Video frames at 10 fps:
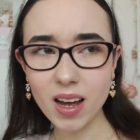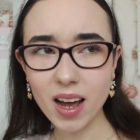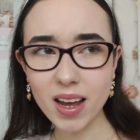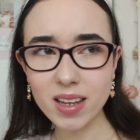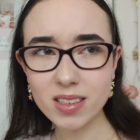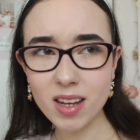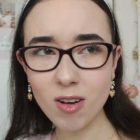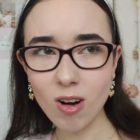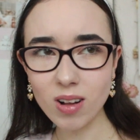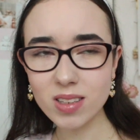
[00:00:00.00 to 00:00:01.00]
I guess they're
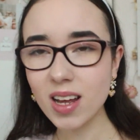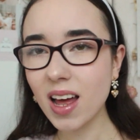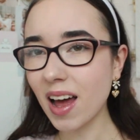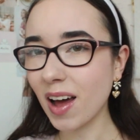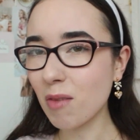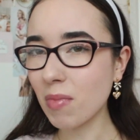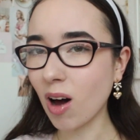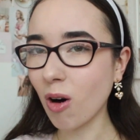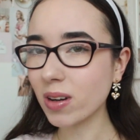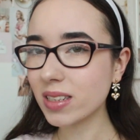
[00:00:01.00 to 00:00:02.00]
called, are
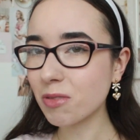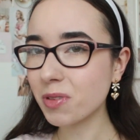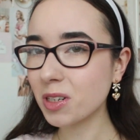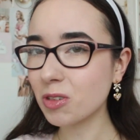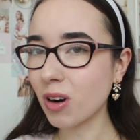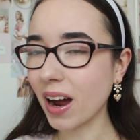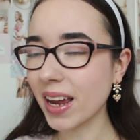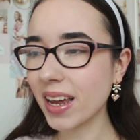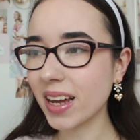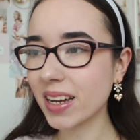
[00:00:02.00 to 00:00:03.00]
always like really
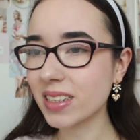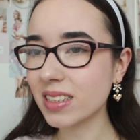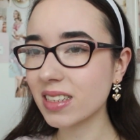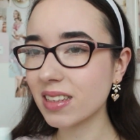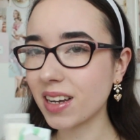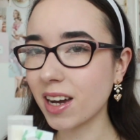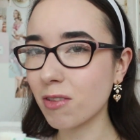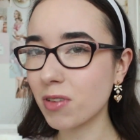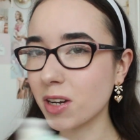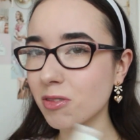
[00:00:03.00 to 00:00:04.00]
dry, and they kind
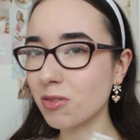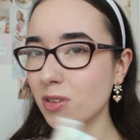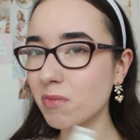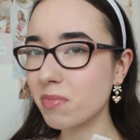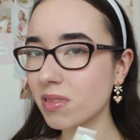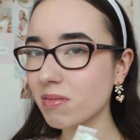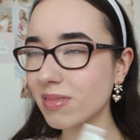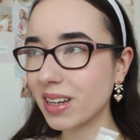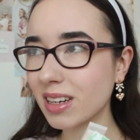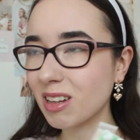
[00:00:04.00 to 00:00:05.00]
of like rip
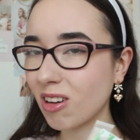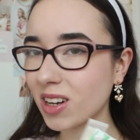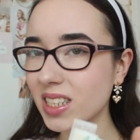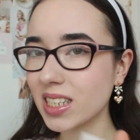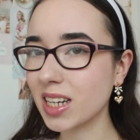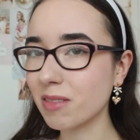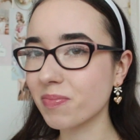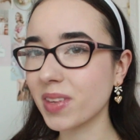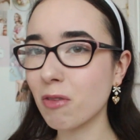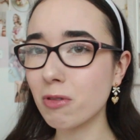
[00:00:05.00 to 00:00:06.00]
like a lot,
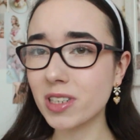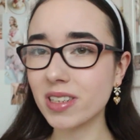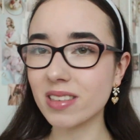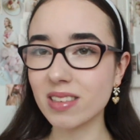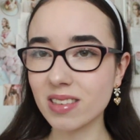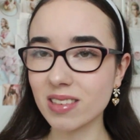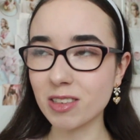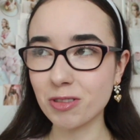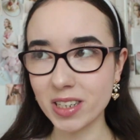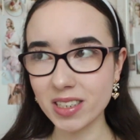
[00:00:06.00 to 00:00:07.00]
which isn't
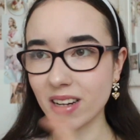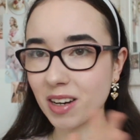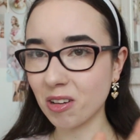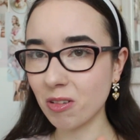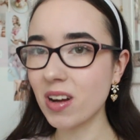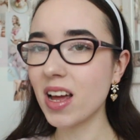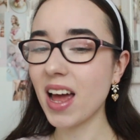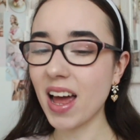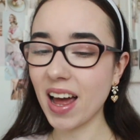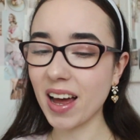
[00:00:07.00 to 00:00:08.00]
great, I know.
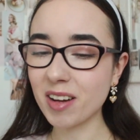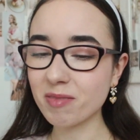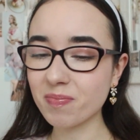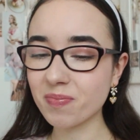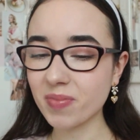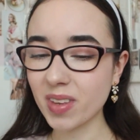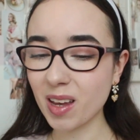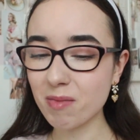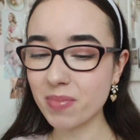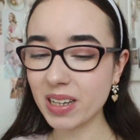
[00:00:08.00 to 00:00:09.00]

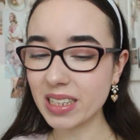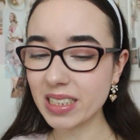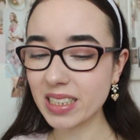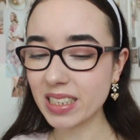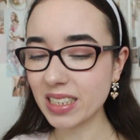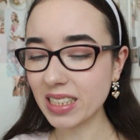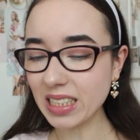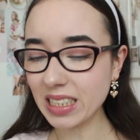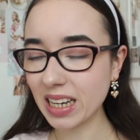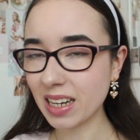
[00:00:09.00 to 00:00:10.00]
But
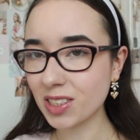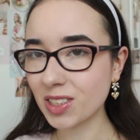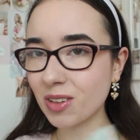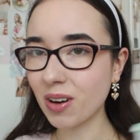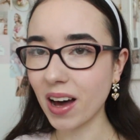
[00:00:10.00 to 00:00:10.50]
yeah, so